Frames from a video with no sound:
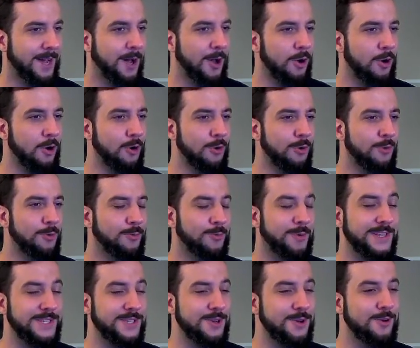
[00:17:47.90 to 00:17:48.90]
Oh,
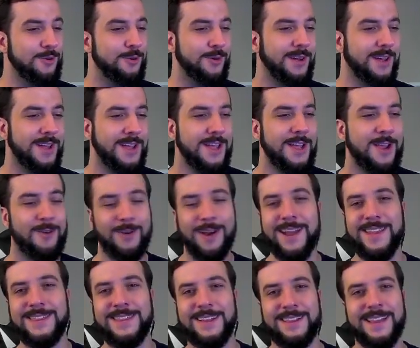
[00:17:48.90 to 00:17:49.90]
we do.
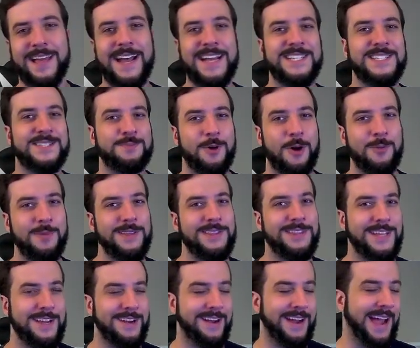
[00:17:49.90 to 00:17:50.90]
Right at the last moment
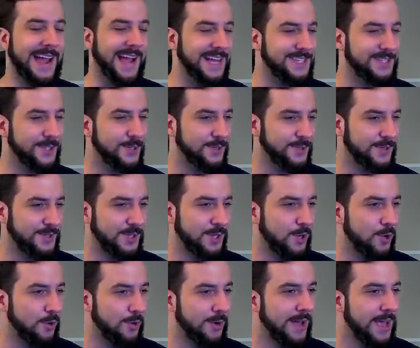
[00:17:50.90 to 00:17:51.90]
there, as those
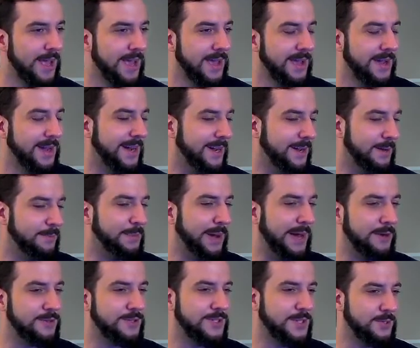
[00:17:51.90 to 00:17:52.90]
two
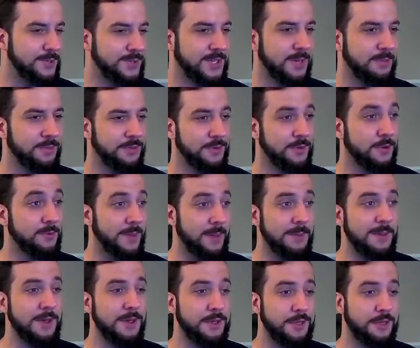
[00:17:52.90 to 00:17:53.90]
Powder Snows come through,
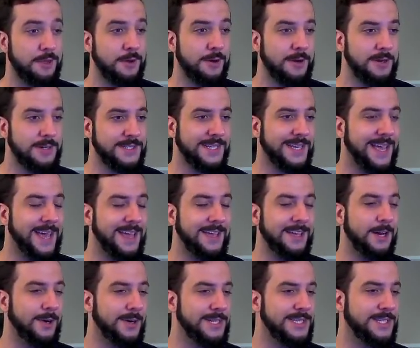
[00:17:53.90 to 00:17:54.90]
maybe a third to
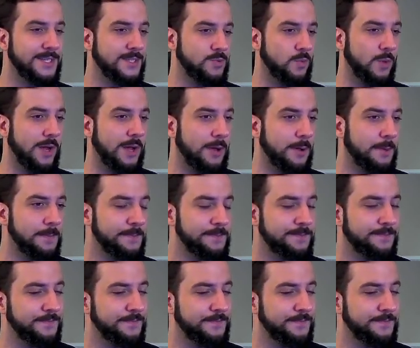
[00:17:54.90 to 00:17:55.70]
KO us as well.